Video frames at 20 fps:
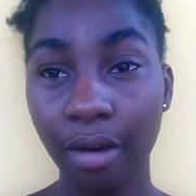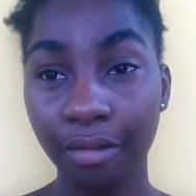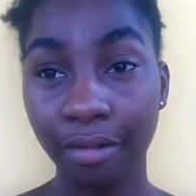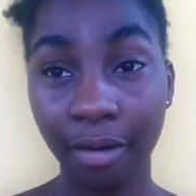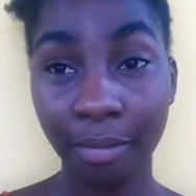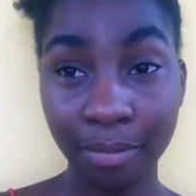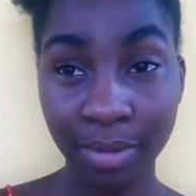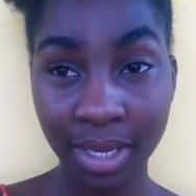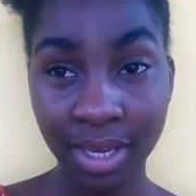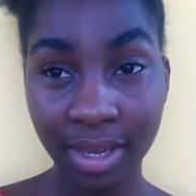
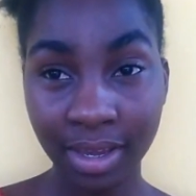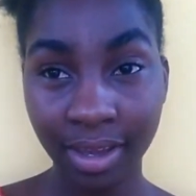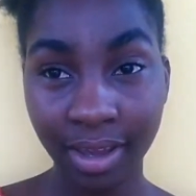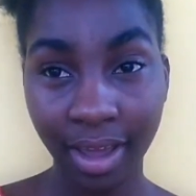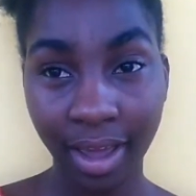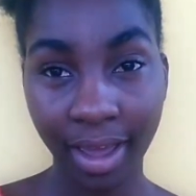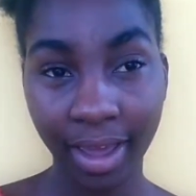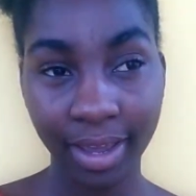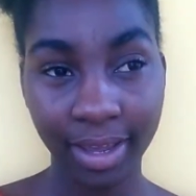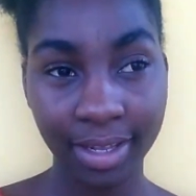For me,
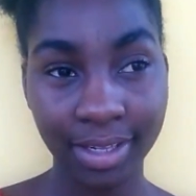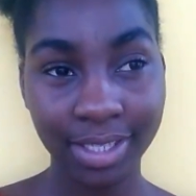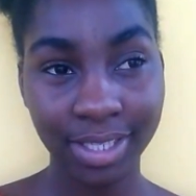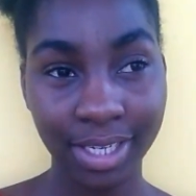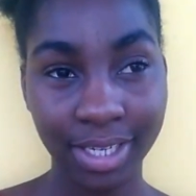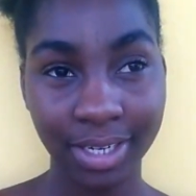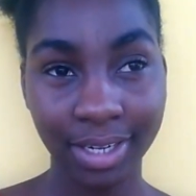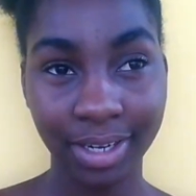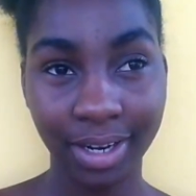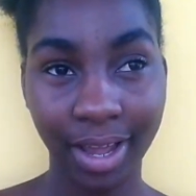I can
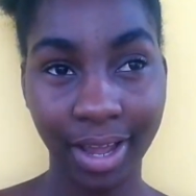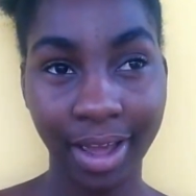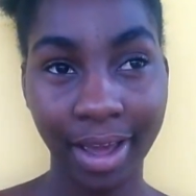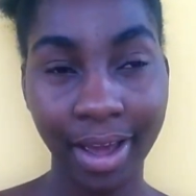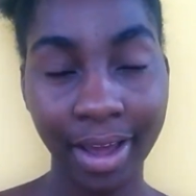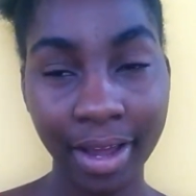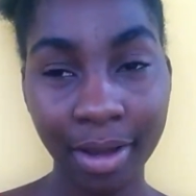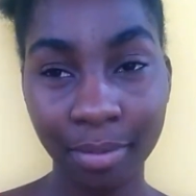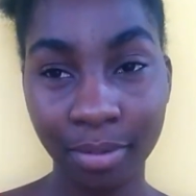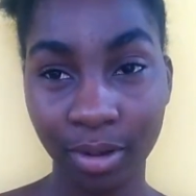say that
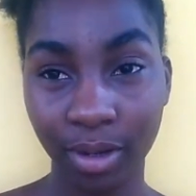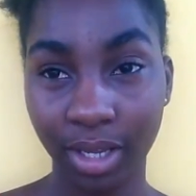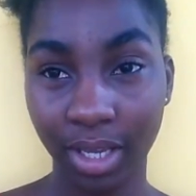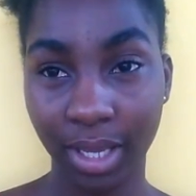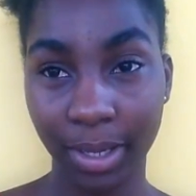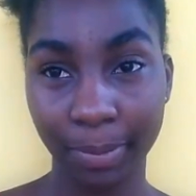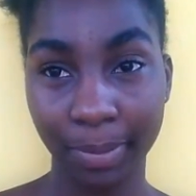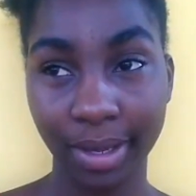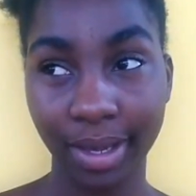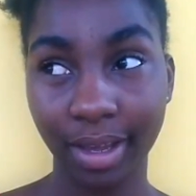I am
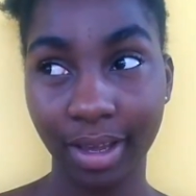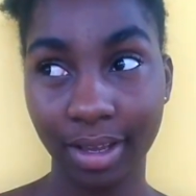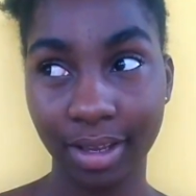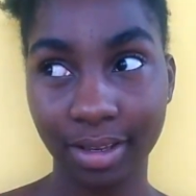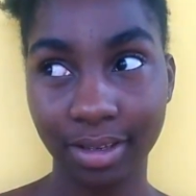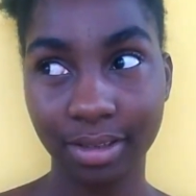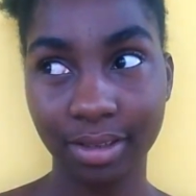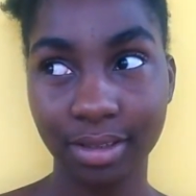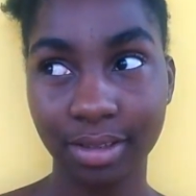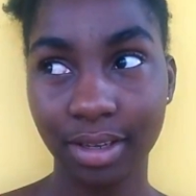lucky
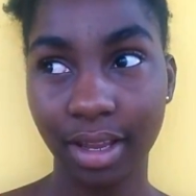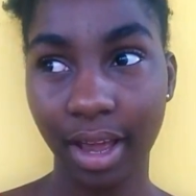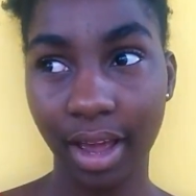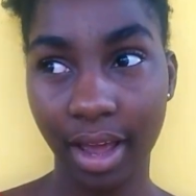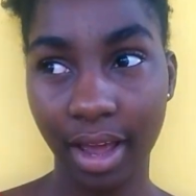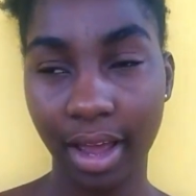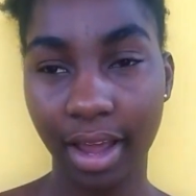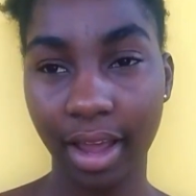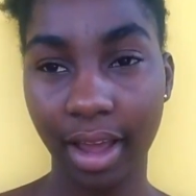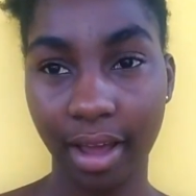because
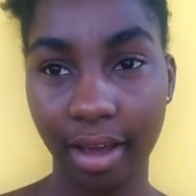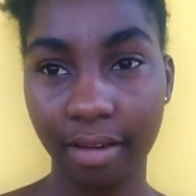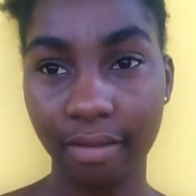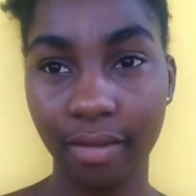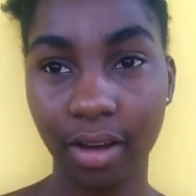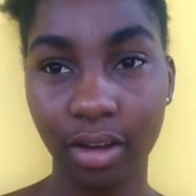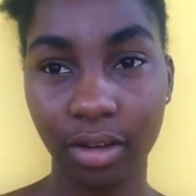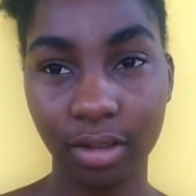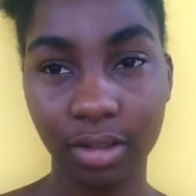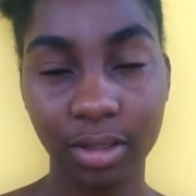I have
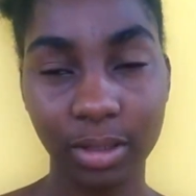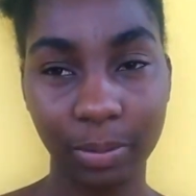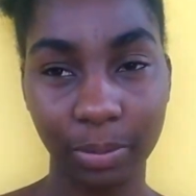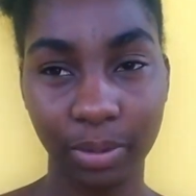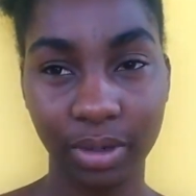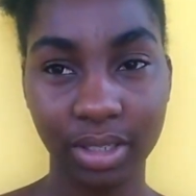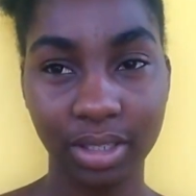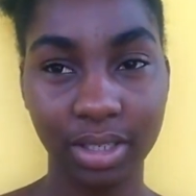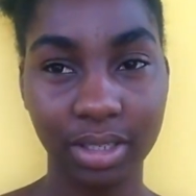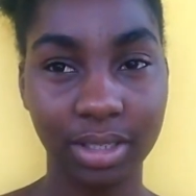a good
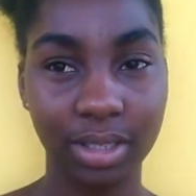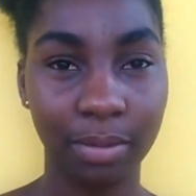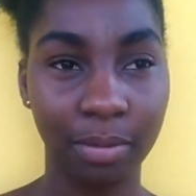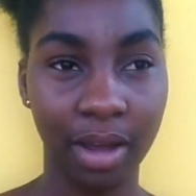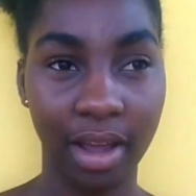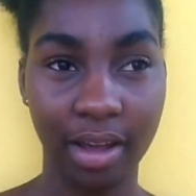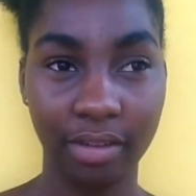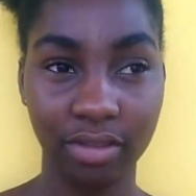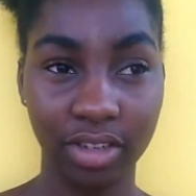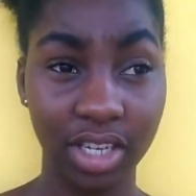support system. I
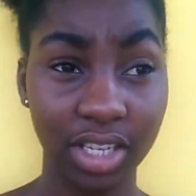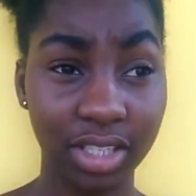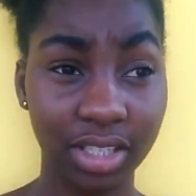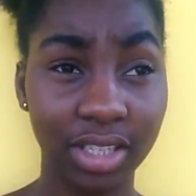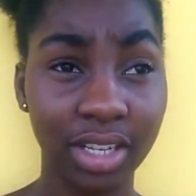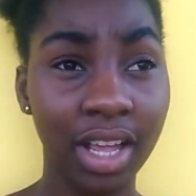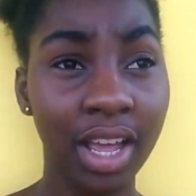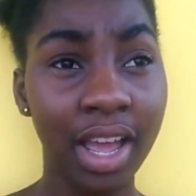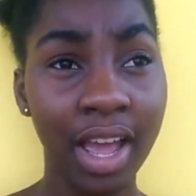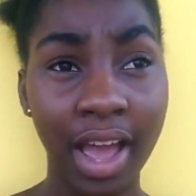have
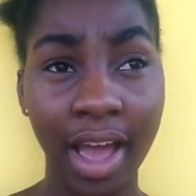Jason.